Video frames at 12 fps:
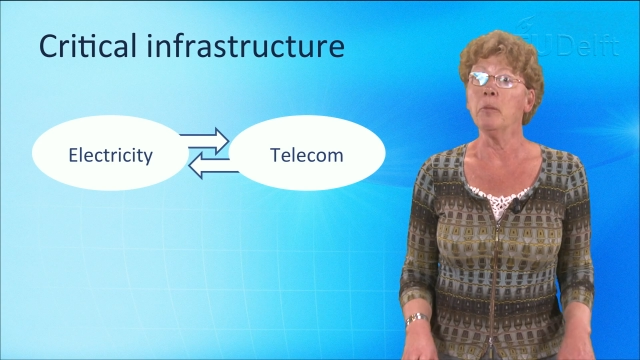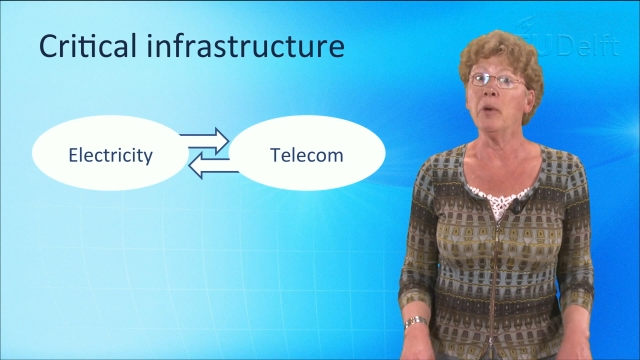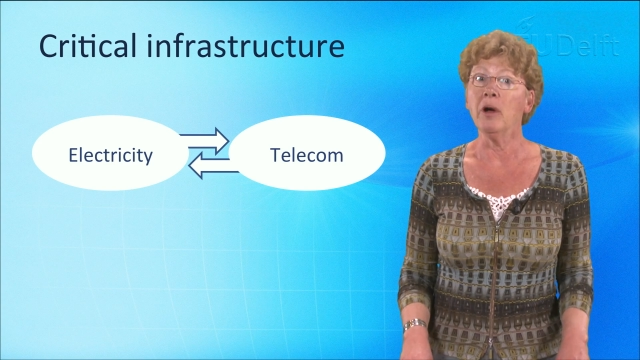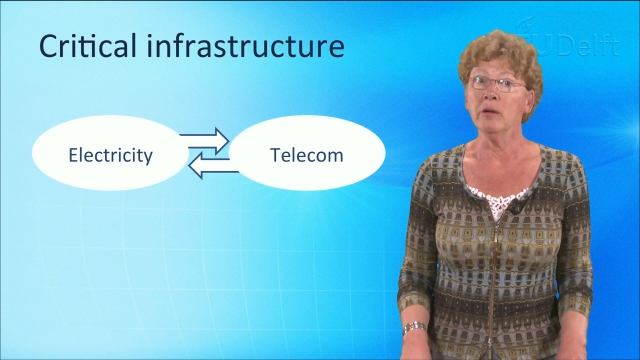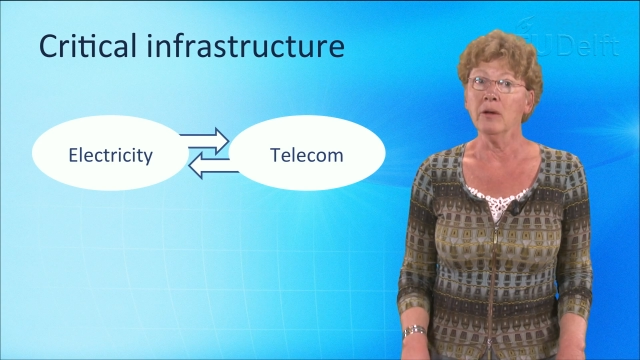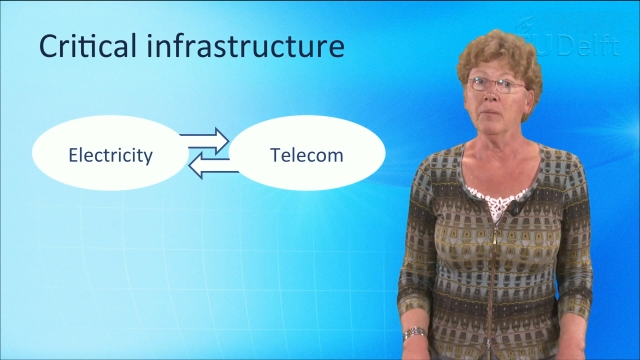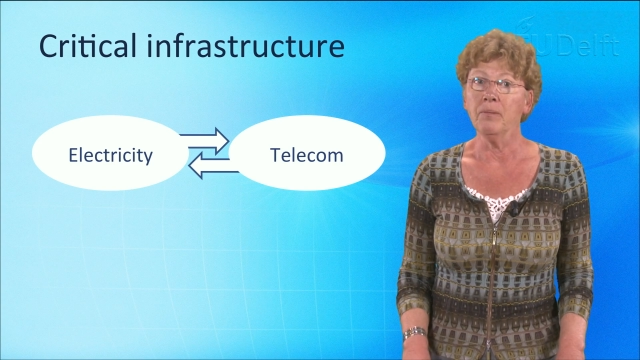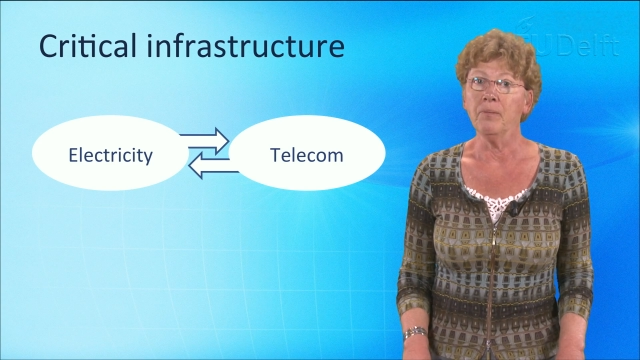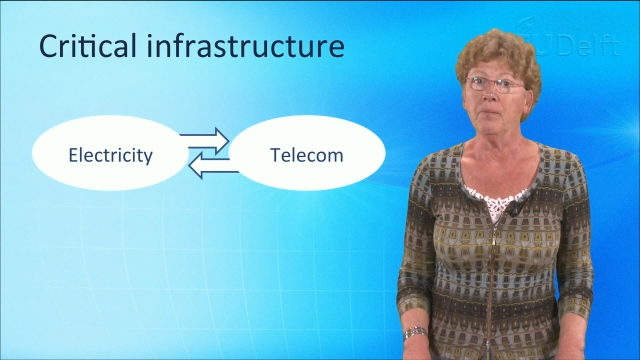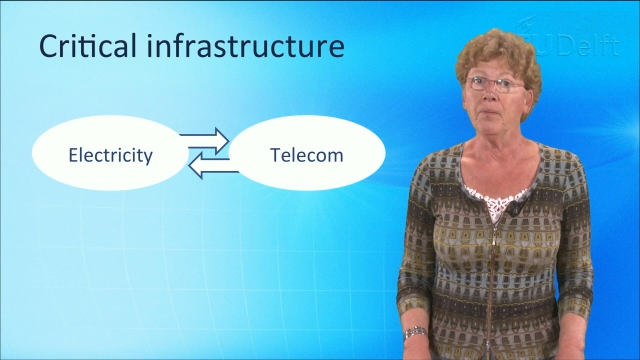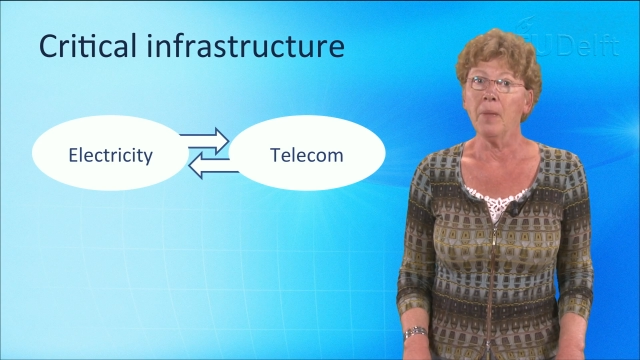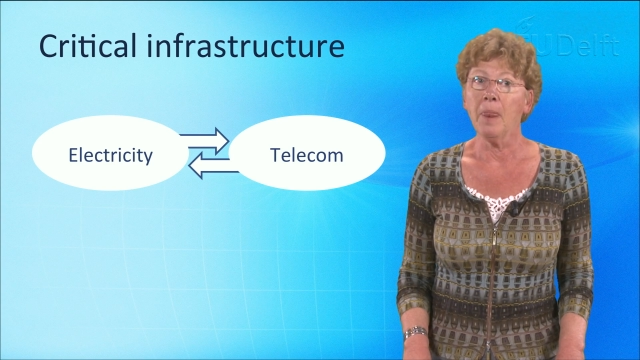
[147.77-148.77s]
upon.
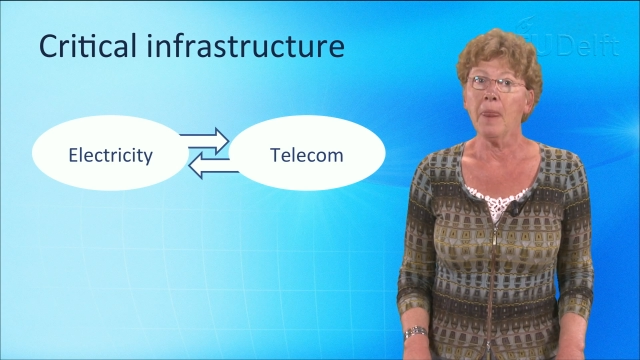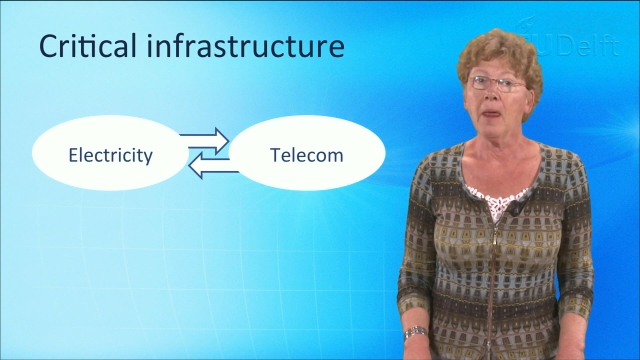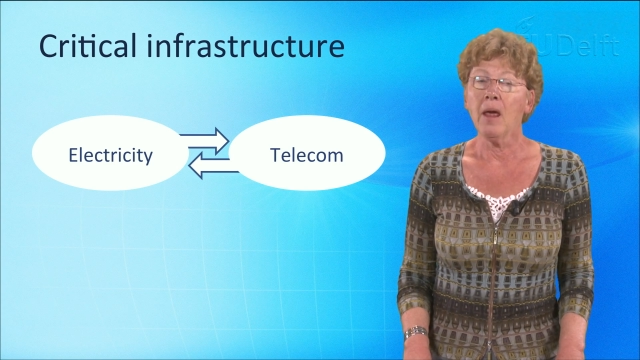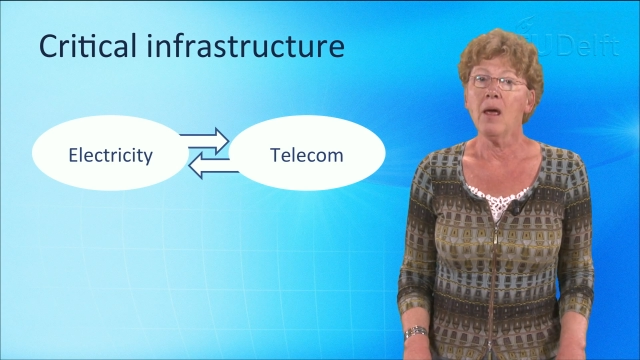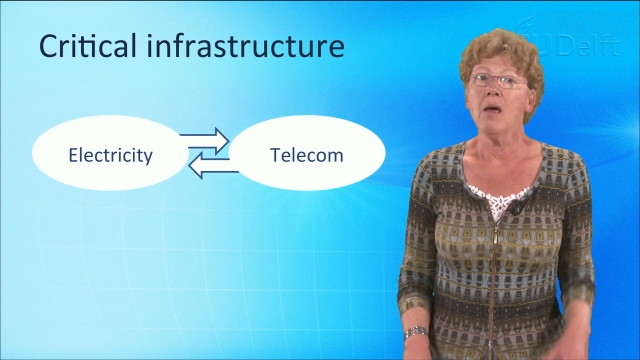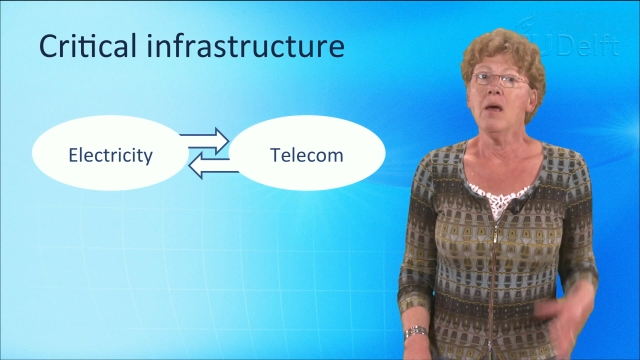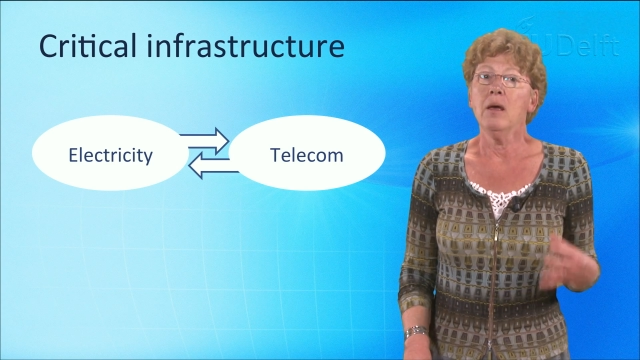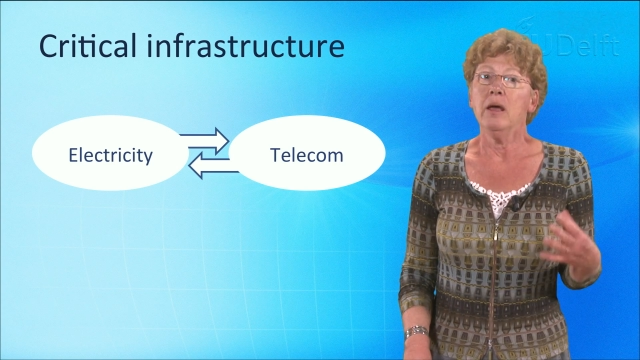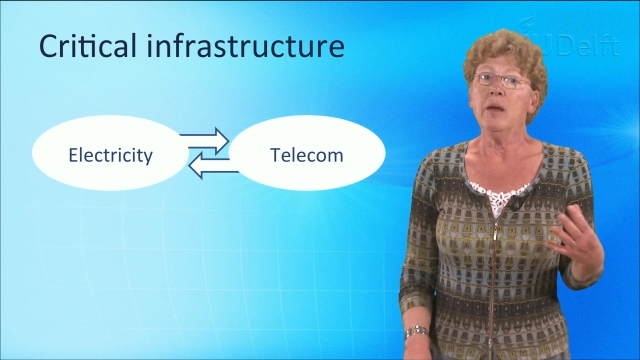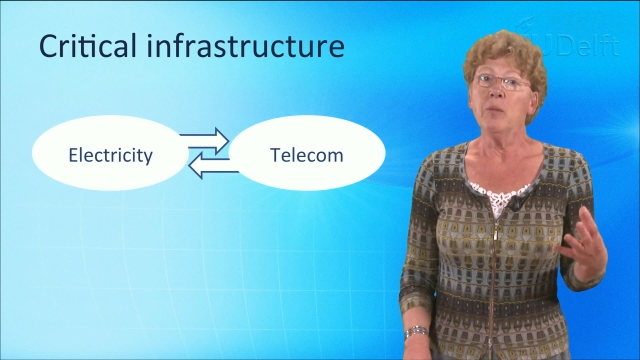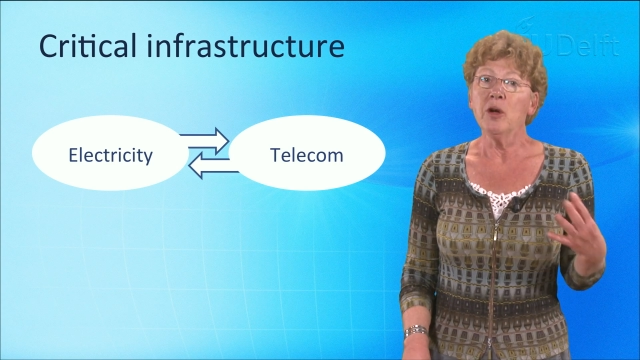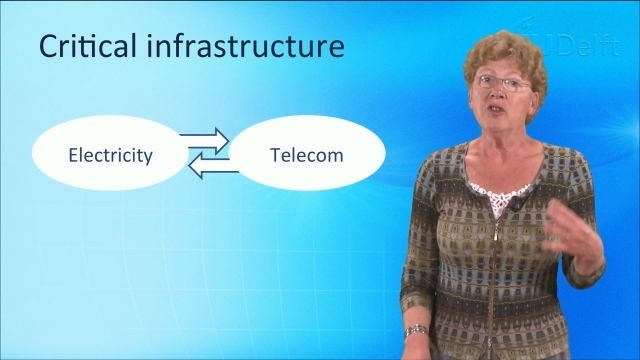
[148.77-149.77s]

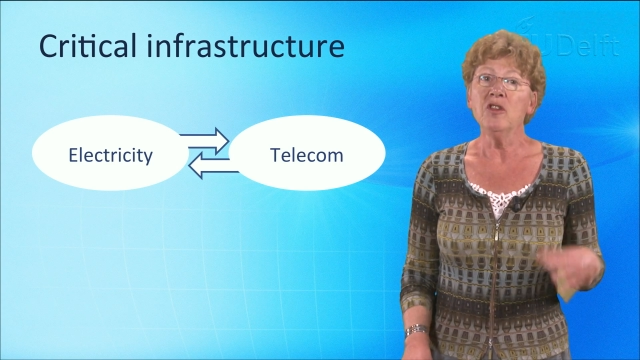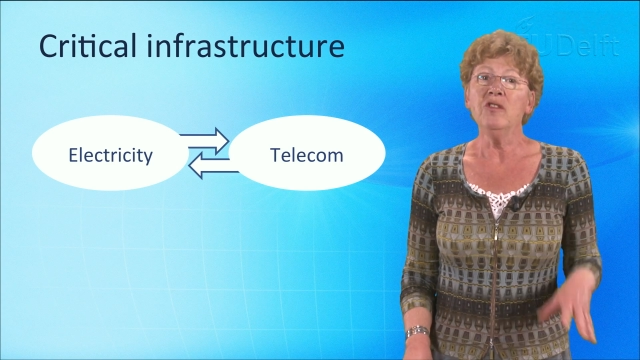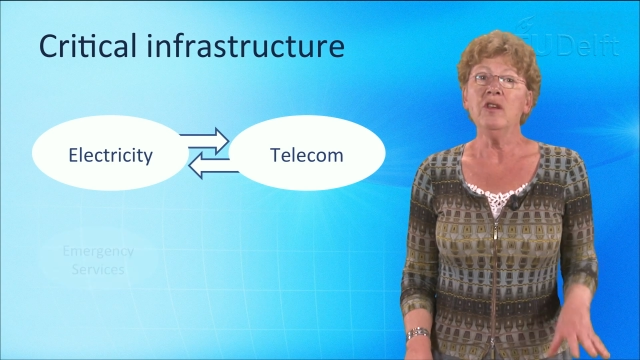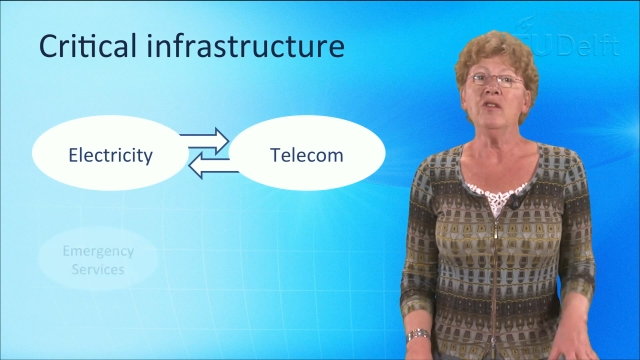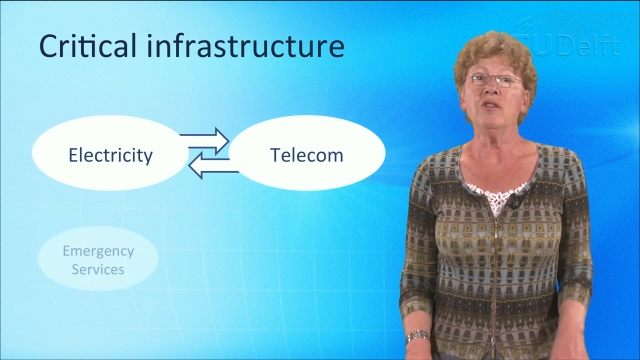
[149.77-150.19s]
Emergency